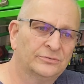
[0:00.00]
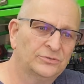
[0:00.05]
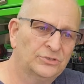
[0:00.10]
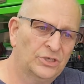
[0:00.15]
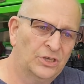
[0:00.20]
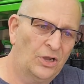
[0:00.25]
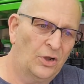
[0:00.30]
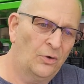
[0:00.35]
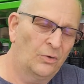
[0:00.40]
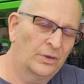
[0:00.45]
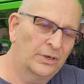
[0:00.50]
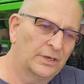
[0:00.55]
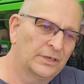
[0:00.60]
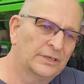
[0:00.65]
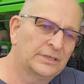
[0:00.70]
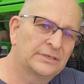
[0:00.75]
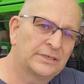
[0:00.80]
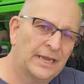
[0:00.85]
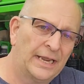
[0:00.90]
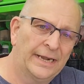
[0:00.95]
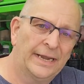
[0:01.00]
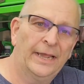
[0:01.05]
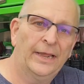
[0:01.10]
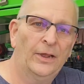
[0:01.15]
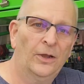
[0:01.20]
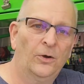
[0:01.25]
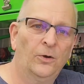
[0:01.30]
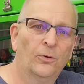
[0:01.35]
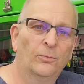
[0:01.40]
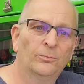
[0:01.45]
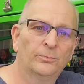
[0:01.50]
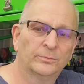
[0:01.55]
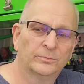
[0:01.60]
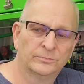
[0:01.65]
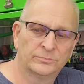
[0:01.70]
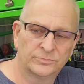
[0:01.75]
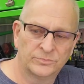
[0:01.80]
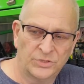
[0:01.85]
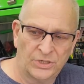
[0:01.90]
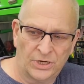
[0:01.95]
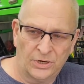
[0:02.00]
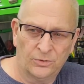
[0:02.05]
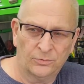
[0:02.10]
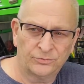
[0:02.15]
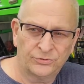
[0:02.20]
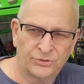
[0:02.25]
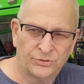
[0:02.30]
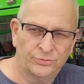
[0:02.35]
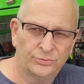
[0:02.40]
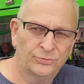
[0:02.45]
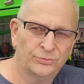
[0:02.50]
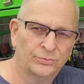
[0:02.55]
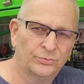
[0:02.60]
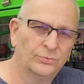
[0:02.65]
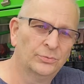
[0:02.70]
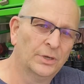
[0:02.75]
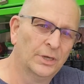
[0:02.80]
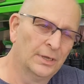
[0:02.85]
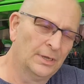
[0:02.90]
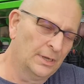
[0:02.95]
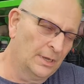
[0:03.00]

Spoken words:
you know, it'd kind of help, you know, to